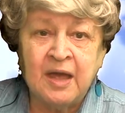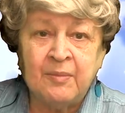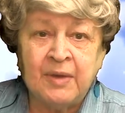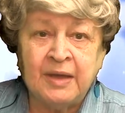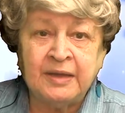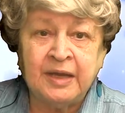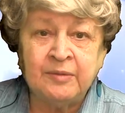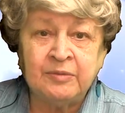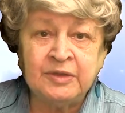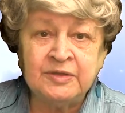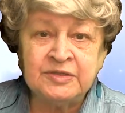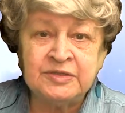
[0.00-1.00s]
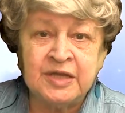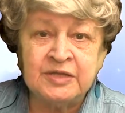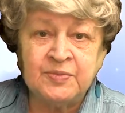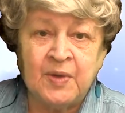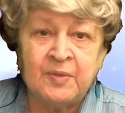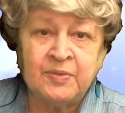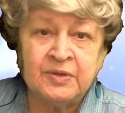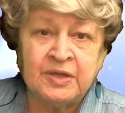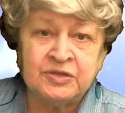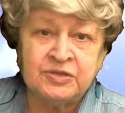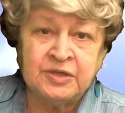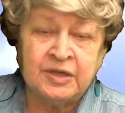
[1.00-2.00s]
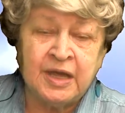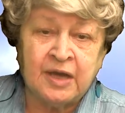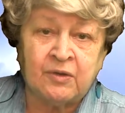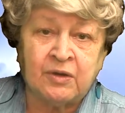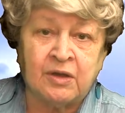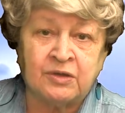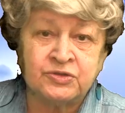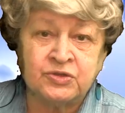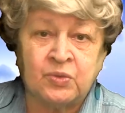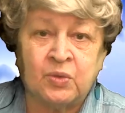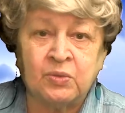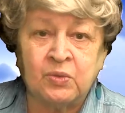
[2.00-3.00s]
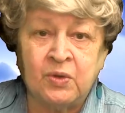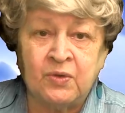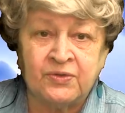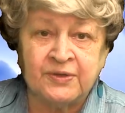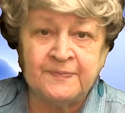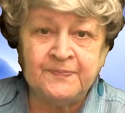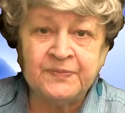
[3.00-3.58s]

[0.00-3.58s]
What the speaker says: by enabling the state's population and agricultural growth.